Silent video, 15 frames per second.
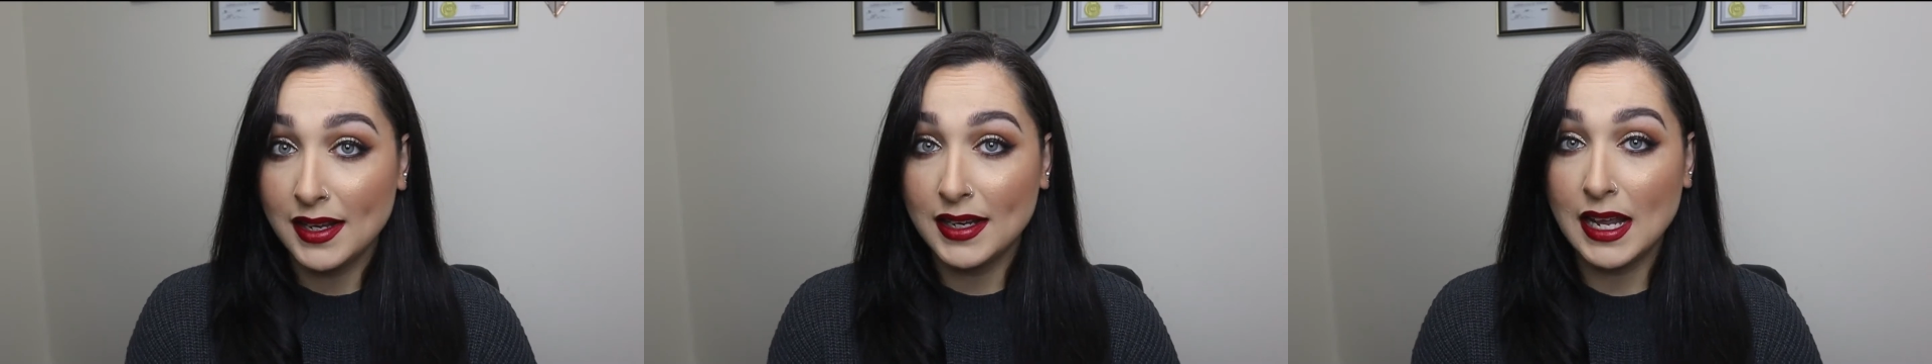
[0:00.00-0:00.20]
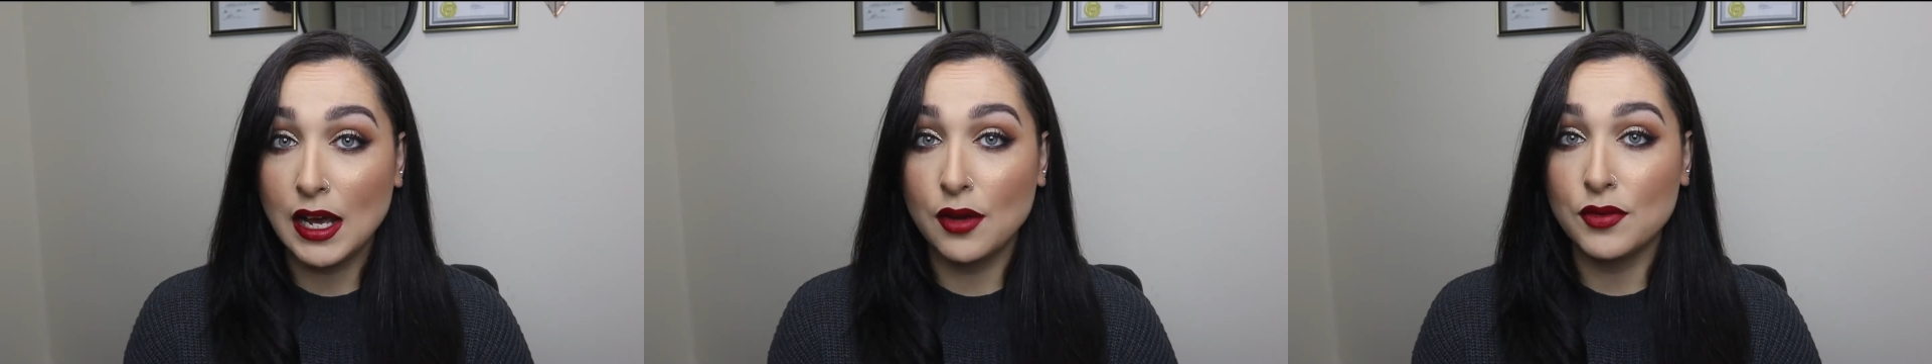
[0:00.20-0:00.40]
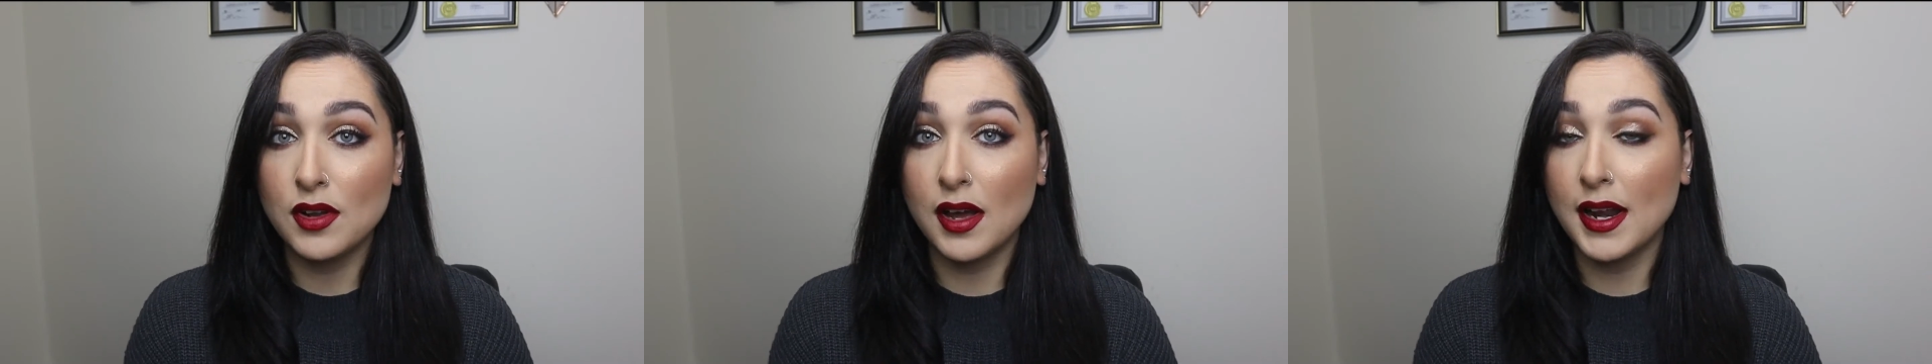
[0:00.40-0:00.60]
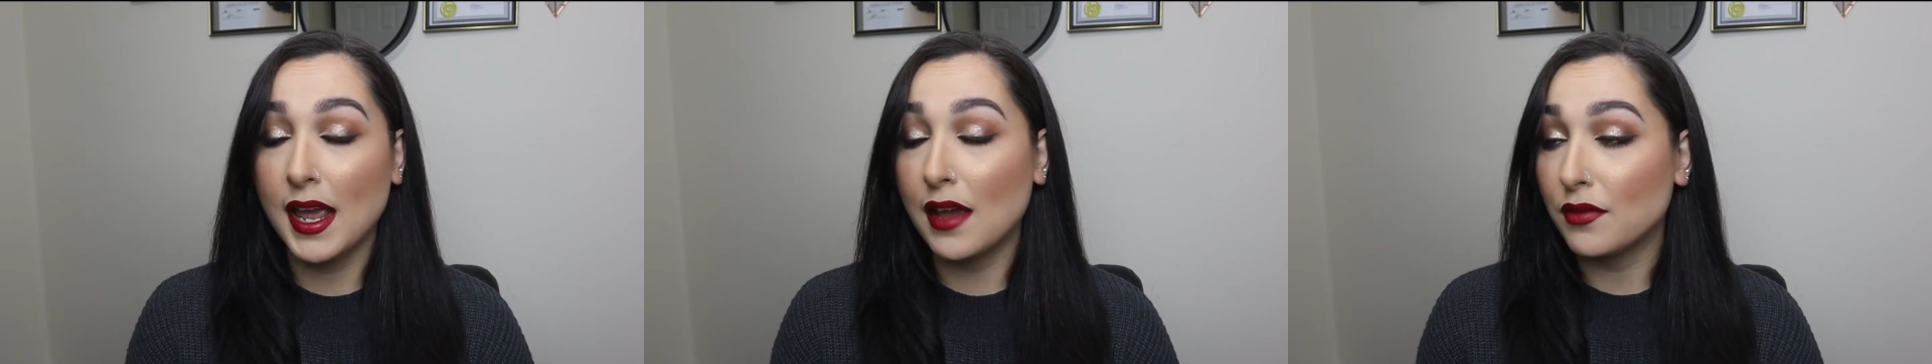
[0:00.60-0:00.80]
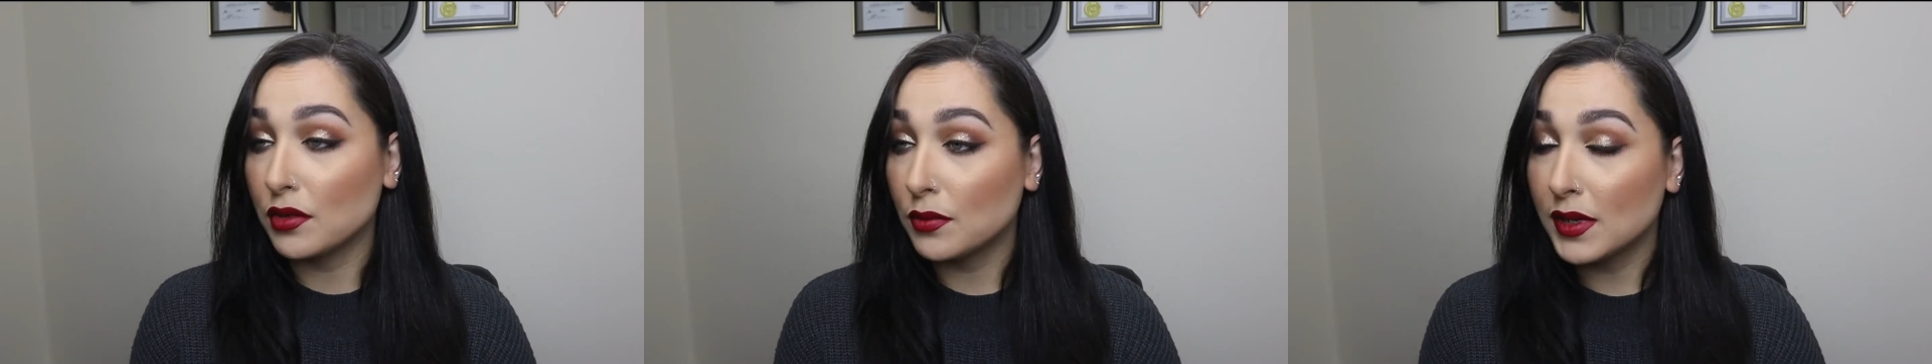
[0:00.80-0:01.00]
Now, not
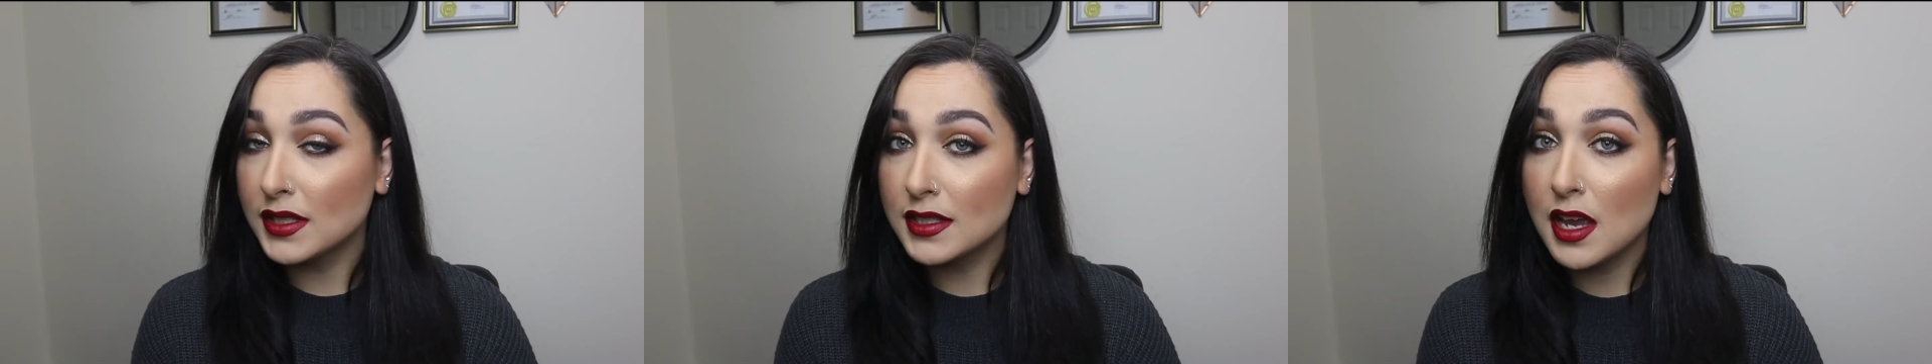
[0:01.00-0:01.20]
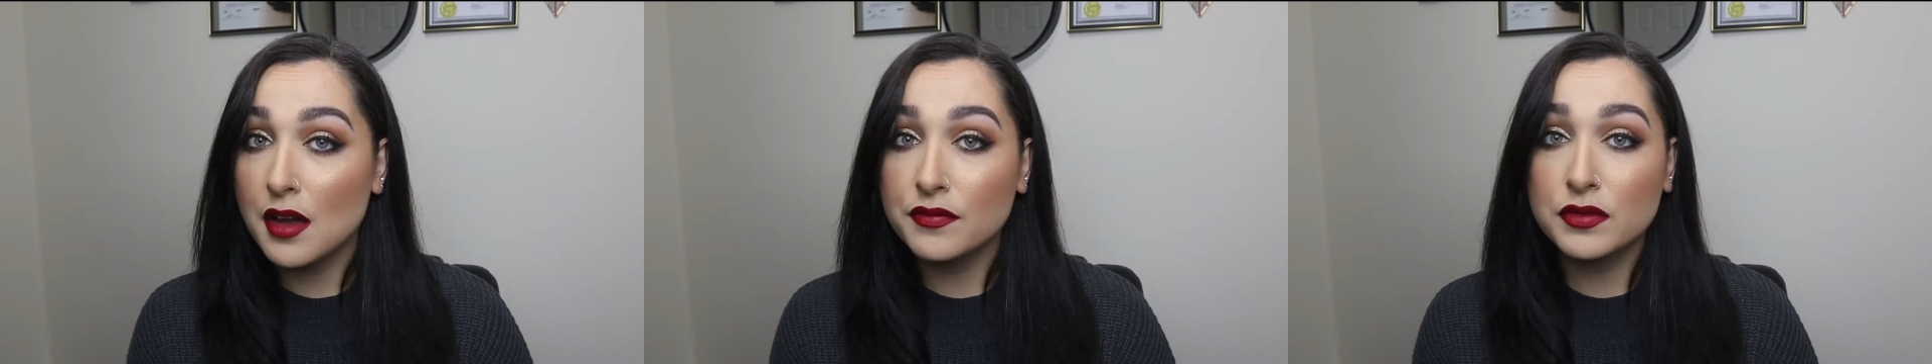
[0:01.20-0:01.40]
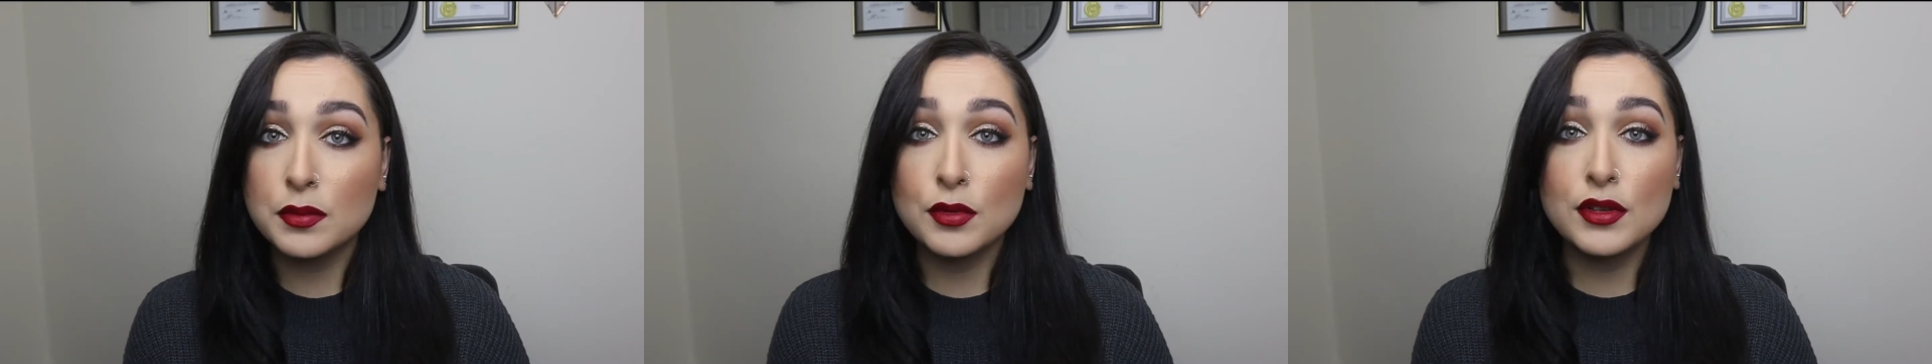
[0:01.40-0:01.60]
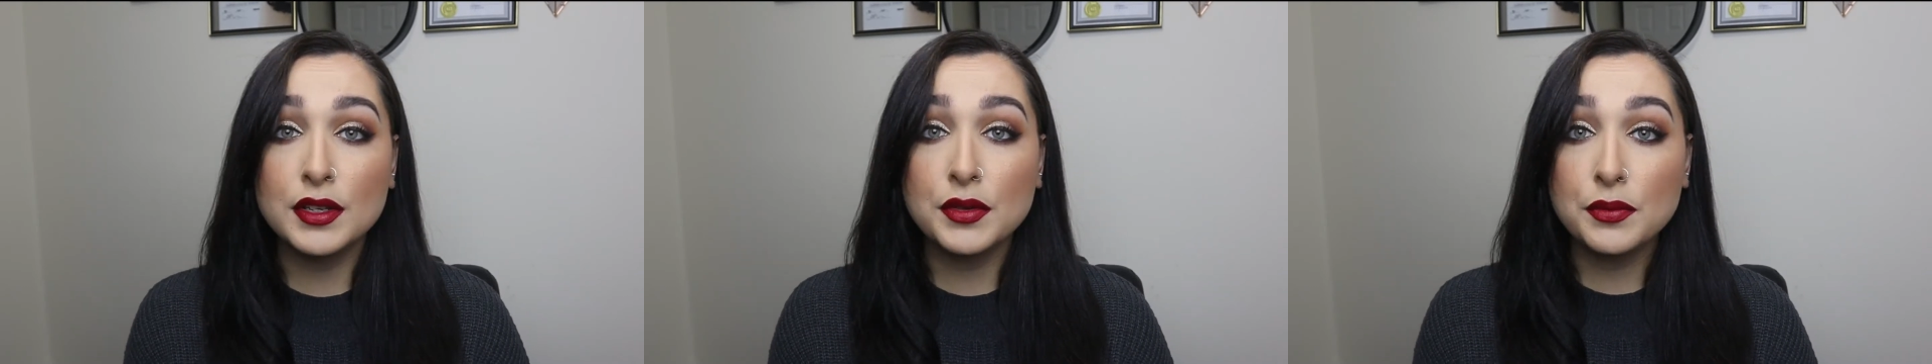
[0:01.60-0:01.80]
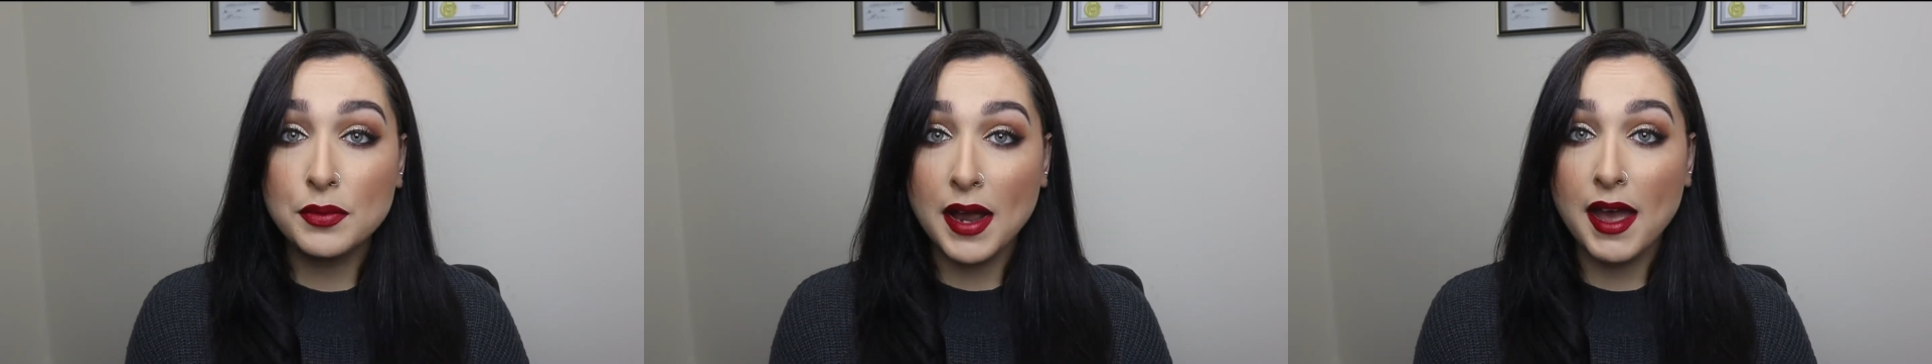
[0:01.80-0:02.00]
everyone's comfortable in
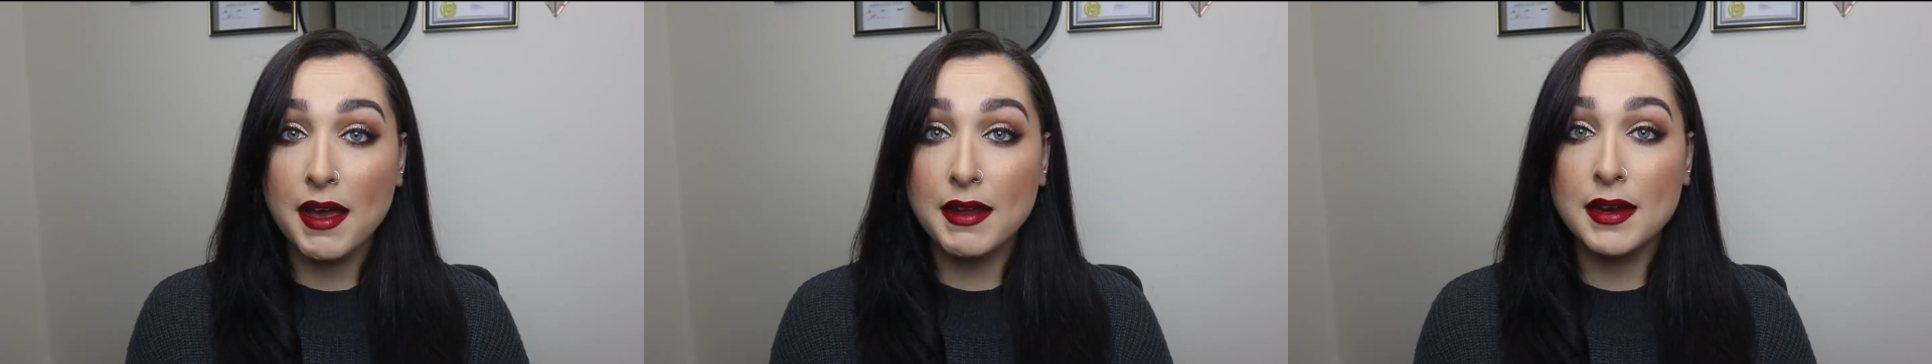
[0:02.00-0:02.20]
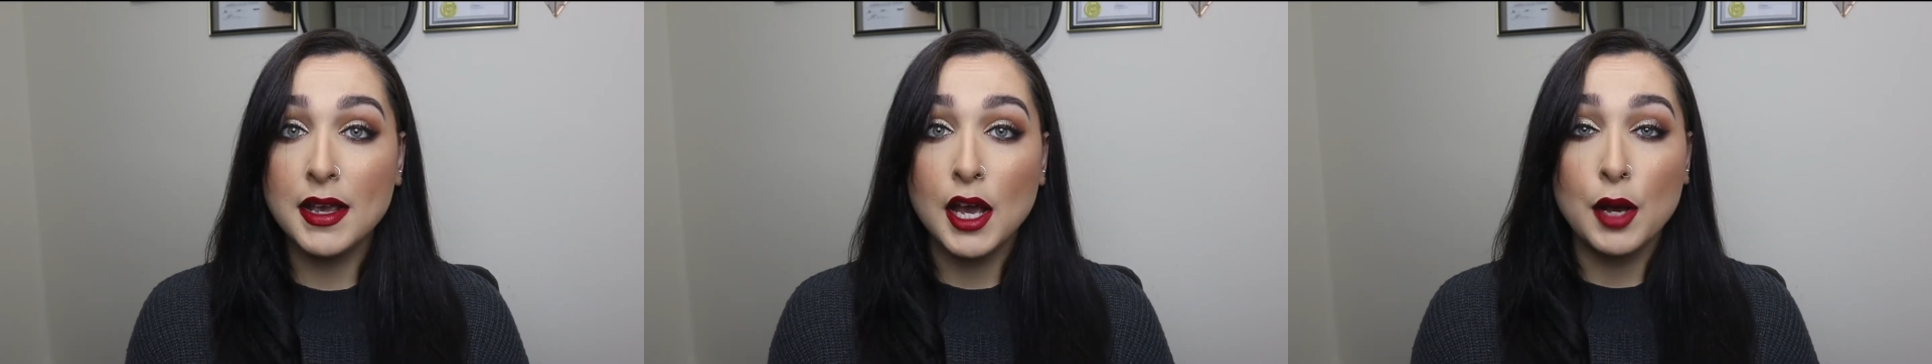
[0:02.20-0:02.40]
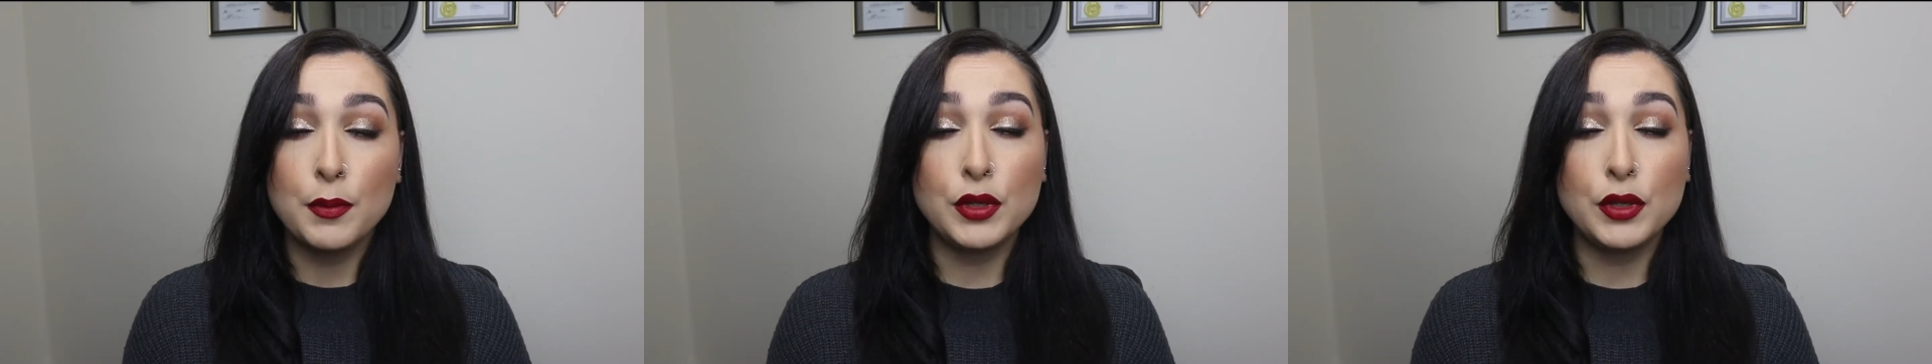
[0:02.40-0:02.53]
a red,